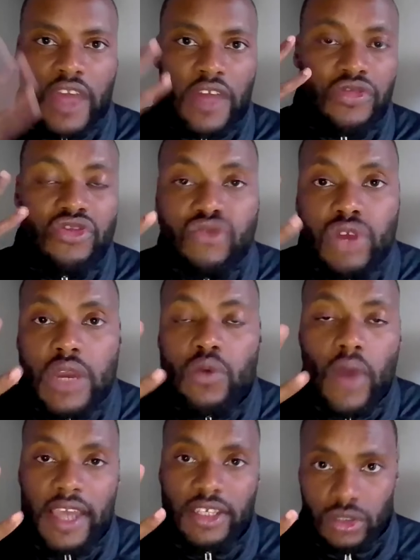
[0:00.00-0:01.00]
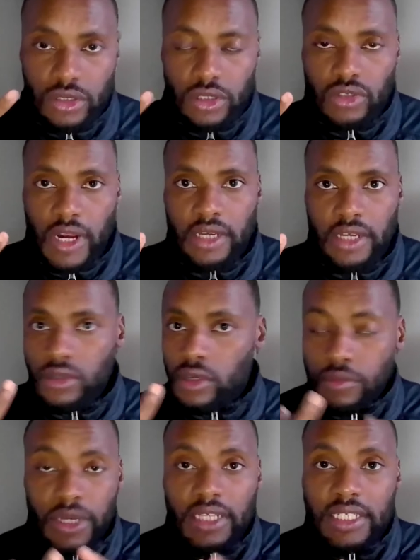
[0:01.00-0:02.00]
there are three ways you could trade. You
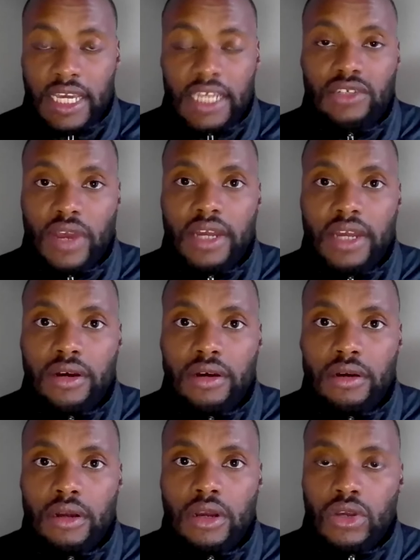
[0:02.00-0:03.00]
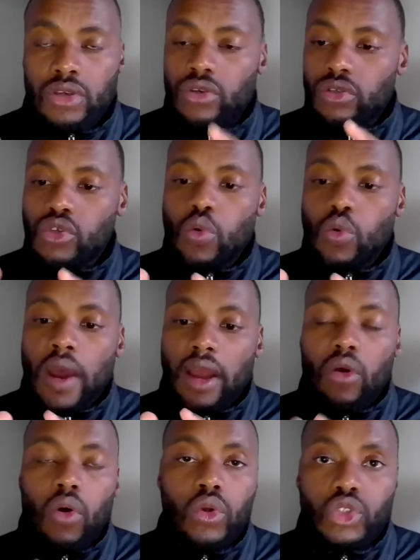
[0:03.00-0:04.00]
could be a day trader, you could do what
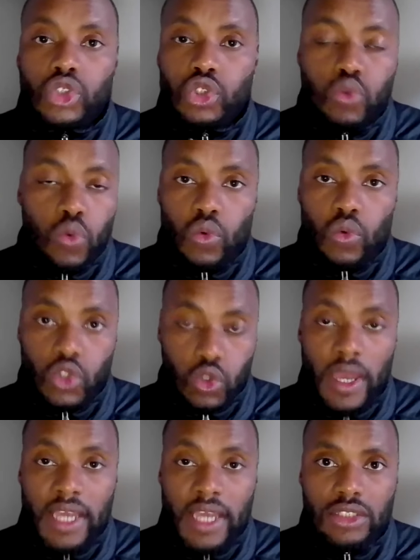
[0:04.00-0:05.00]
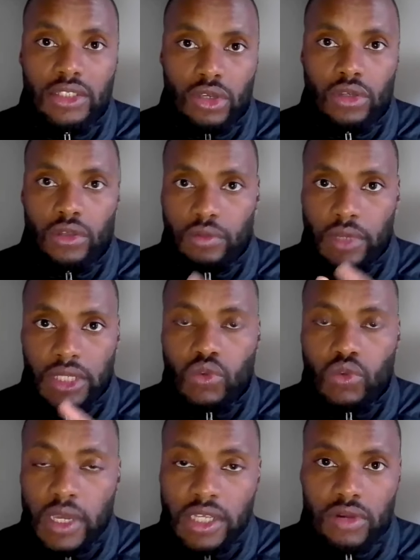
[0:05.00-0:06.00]
are called sw swings, so you could be a
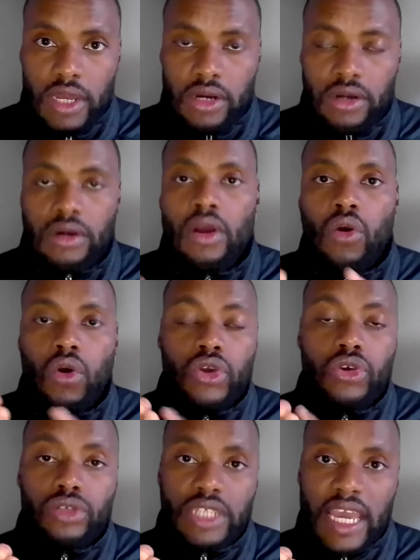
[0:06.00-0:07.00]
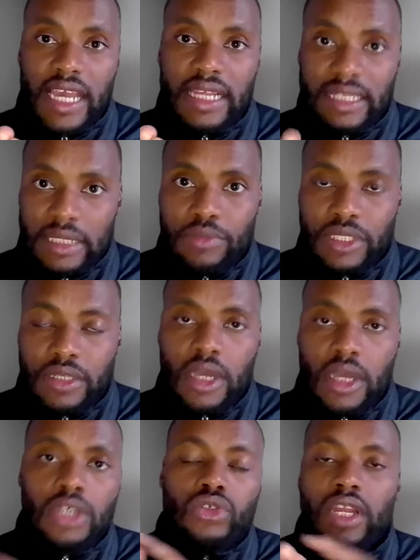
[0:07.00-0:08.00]
swing trader, or you could take leaps.
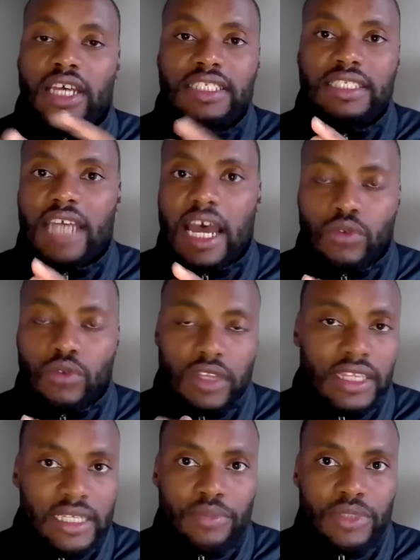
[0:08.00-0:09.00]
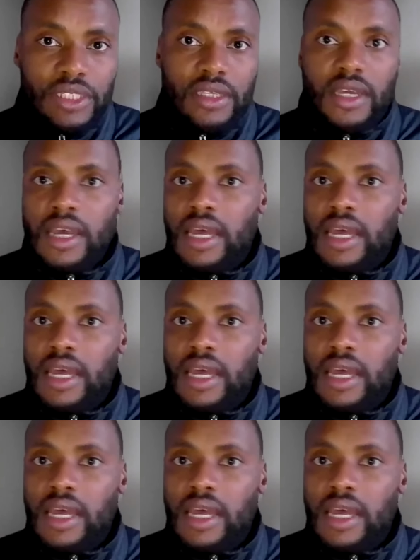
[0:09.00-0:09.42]
So let's start with leaps.